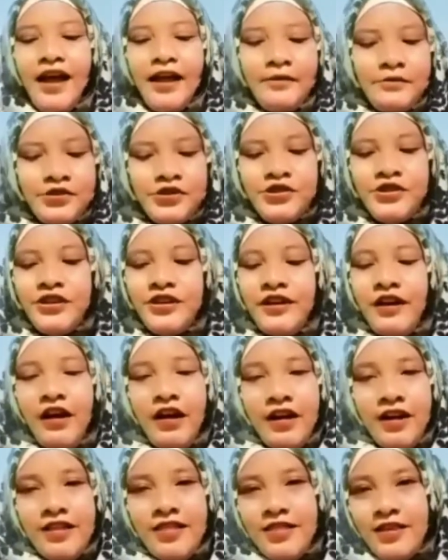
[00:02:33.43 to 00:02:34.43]
sure
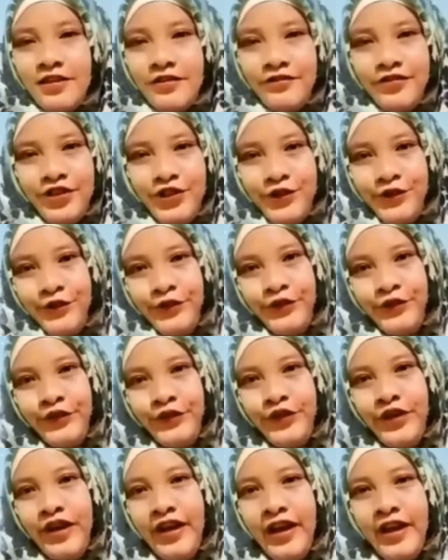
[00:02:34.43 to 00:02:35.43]
all of
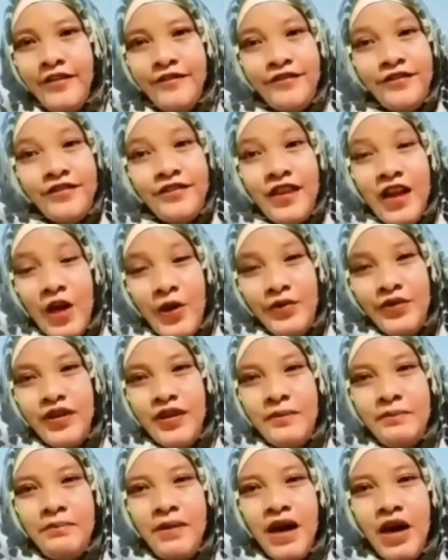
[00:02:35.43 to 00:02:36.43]
you have known
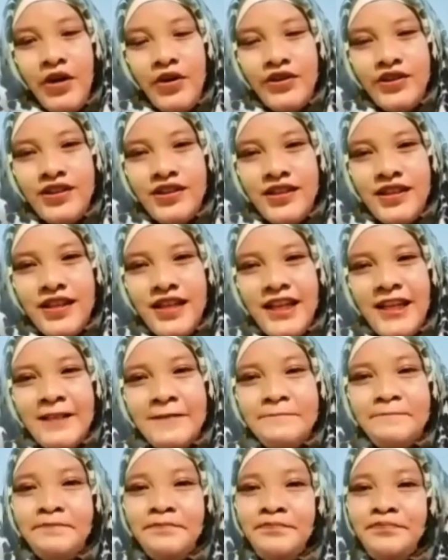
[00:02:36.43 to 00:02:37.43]
about
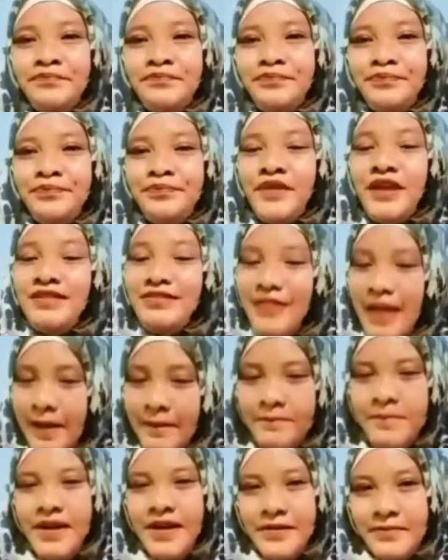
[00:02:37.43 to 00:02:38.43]

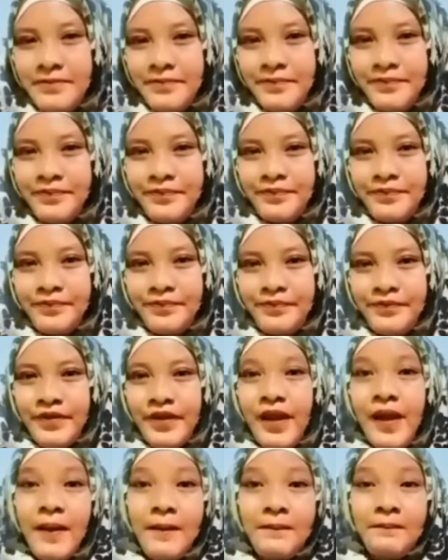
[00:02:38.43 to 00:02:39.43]
number.
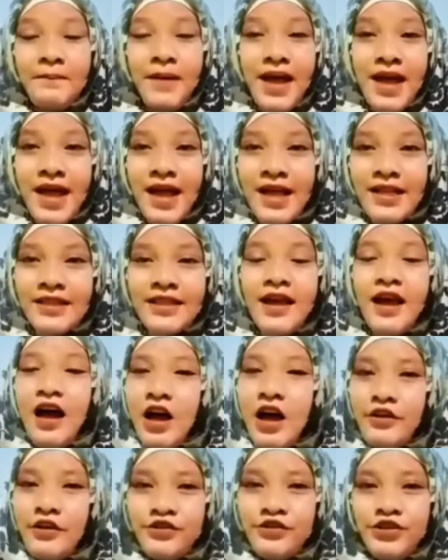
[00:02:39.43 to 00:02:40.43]
But
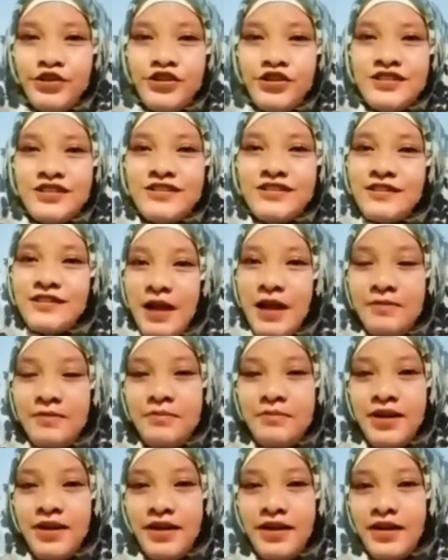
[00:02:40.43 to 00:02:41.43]
how to use
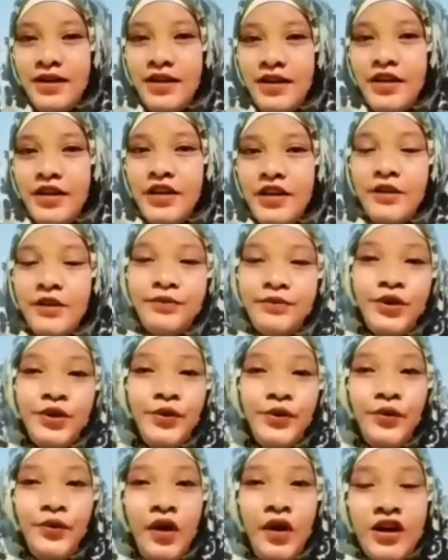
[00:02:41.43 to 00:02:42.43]
number if you
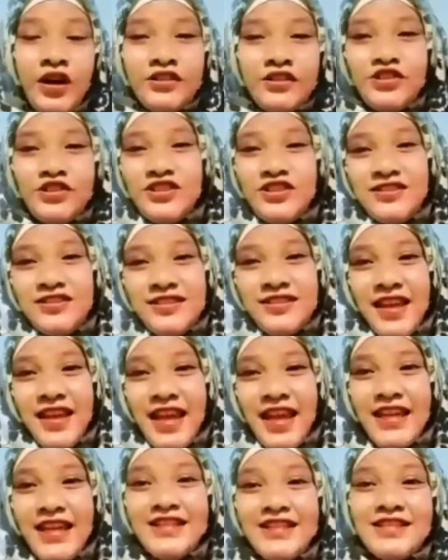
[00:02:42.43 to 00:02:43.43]
want to
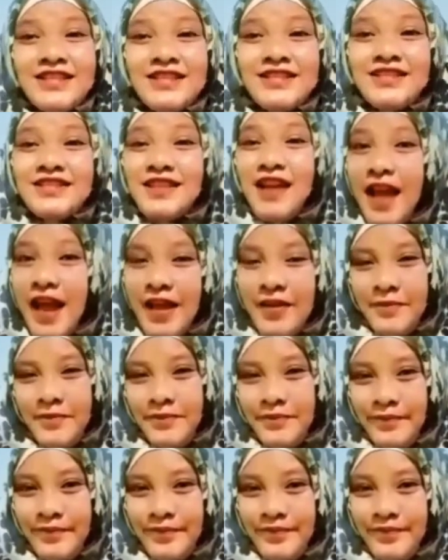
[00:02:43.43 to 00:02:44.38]
say time?